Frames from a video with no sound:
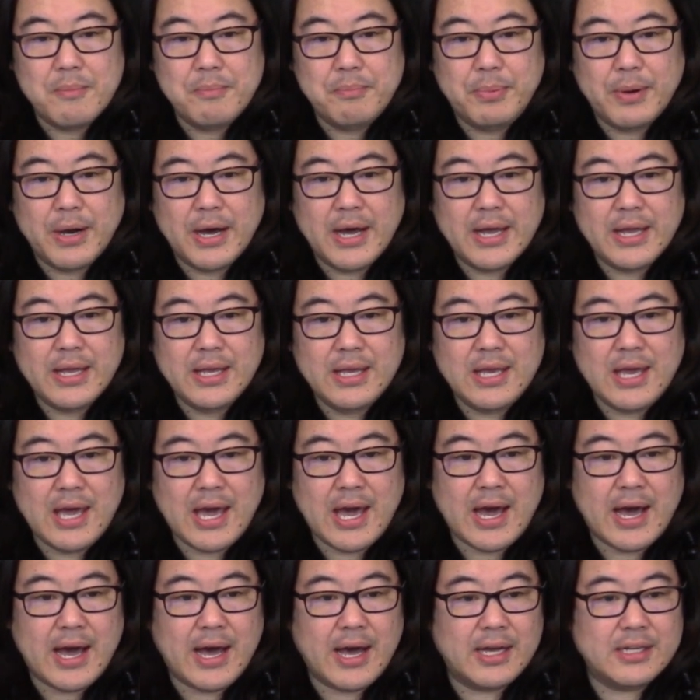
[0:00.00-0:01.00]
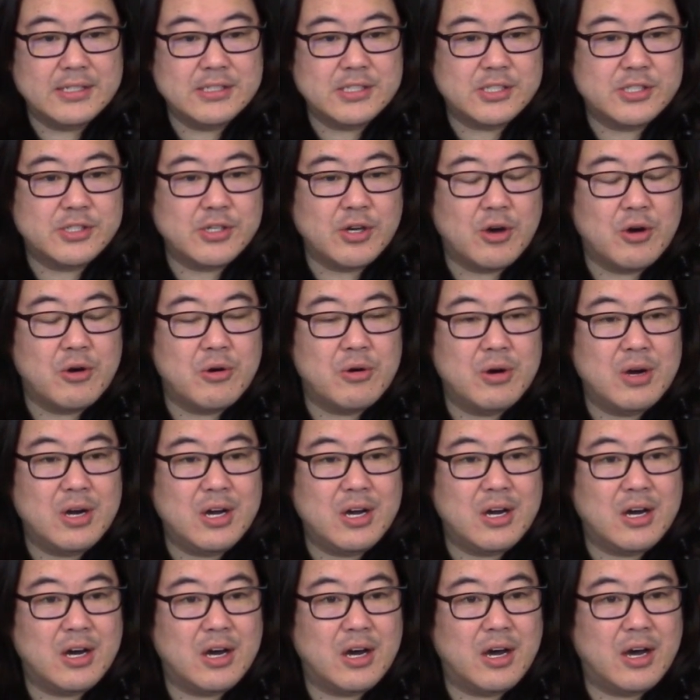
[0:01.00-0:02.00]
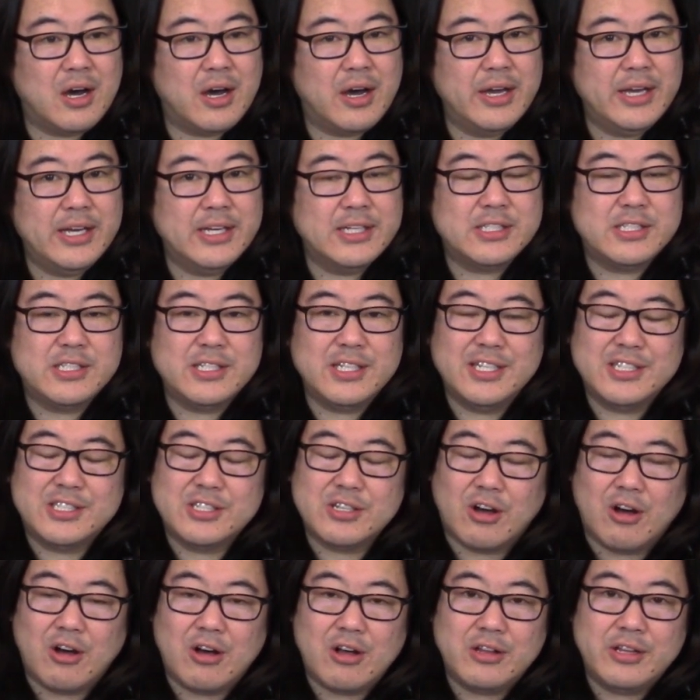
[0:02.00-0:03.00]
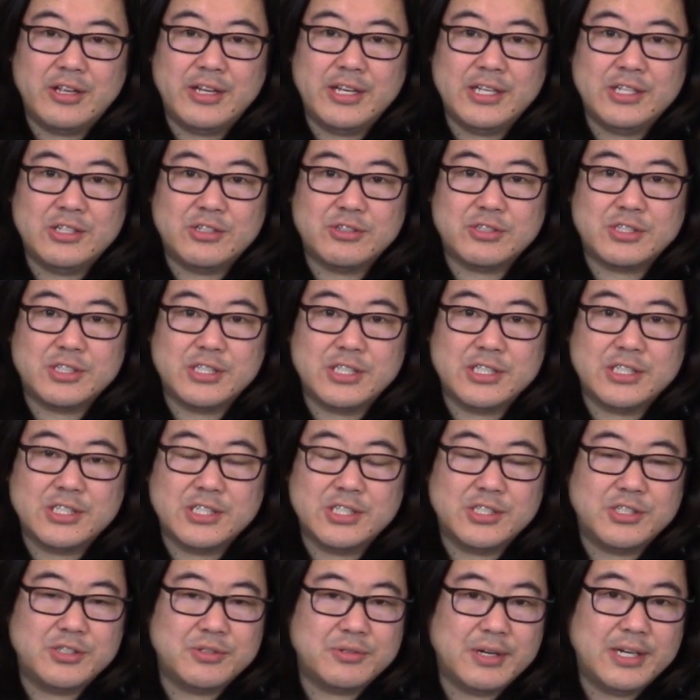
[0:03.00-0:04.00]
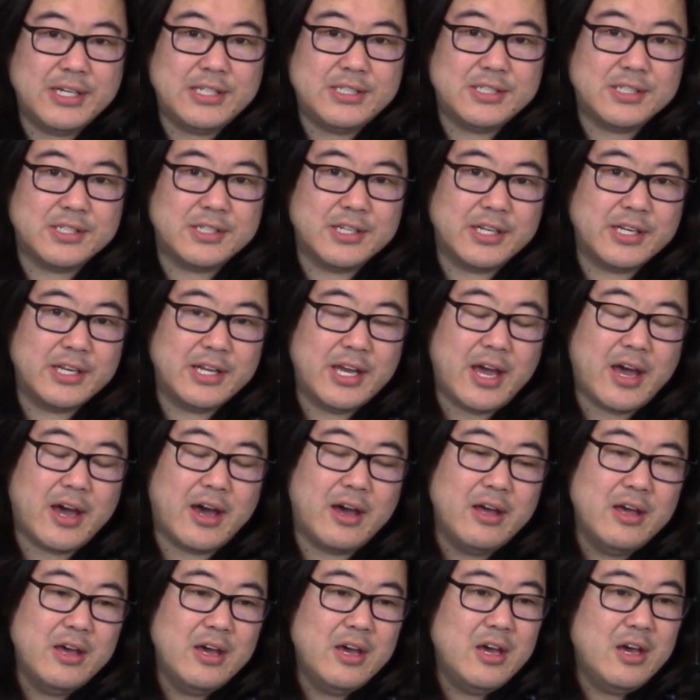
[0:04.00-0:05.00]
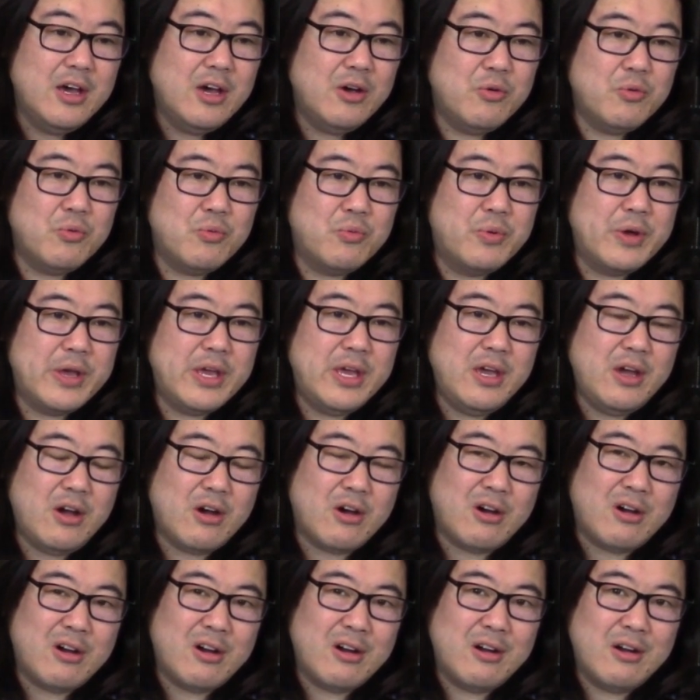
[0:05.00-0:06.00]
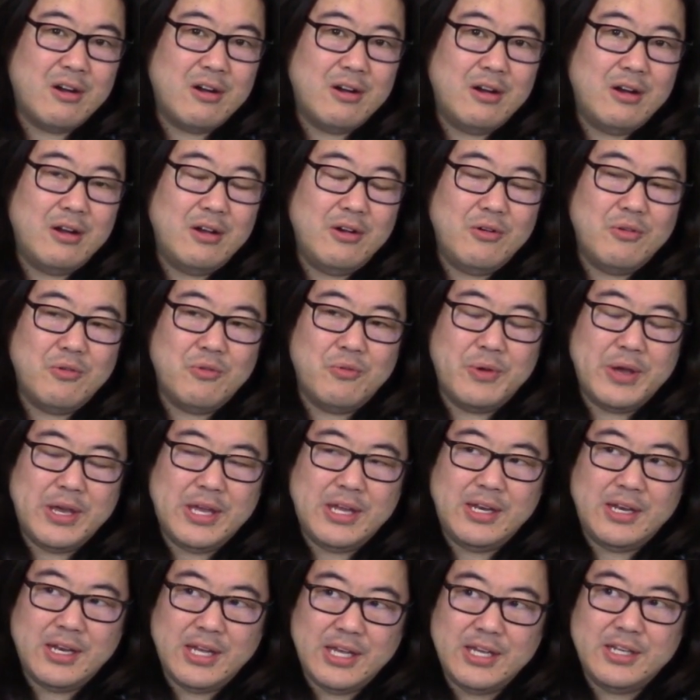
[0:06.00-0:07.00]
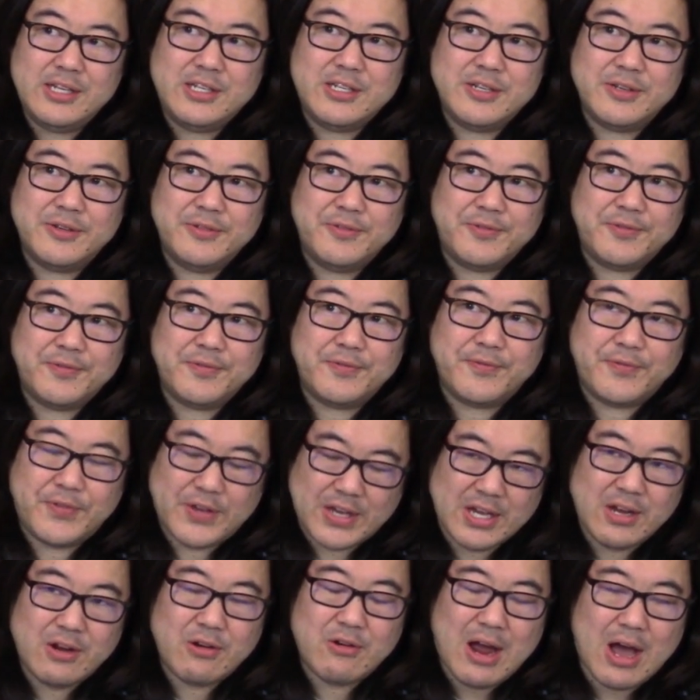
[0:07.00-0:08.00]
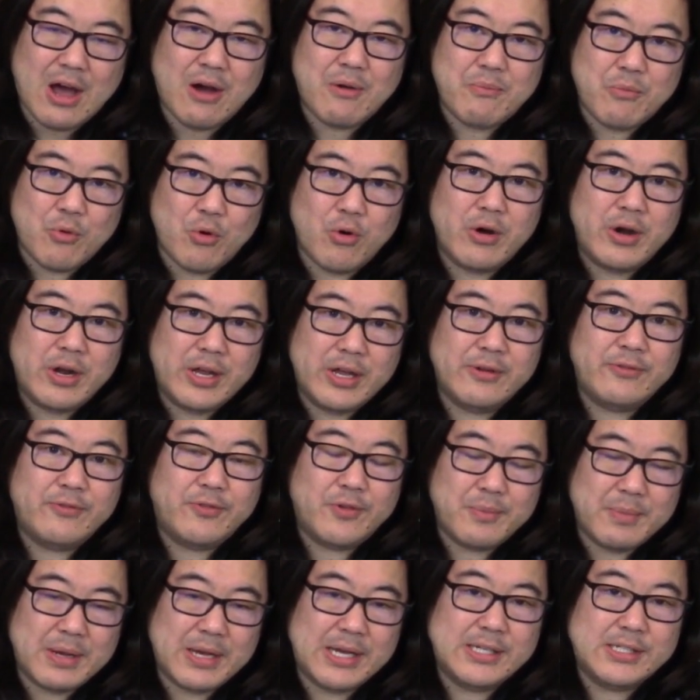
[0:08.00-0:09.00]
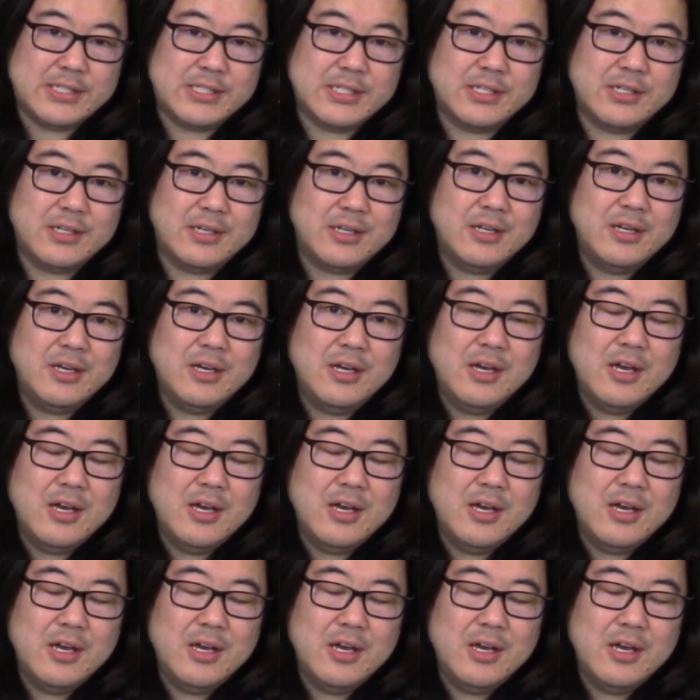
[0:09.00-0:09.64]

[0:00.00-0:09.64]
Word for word: but yeah so uh it's it's all an interesting situation and yeah we are we need to figure out more information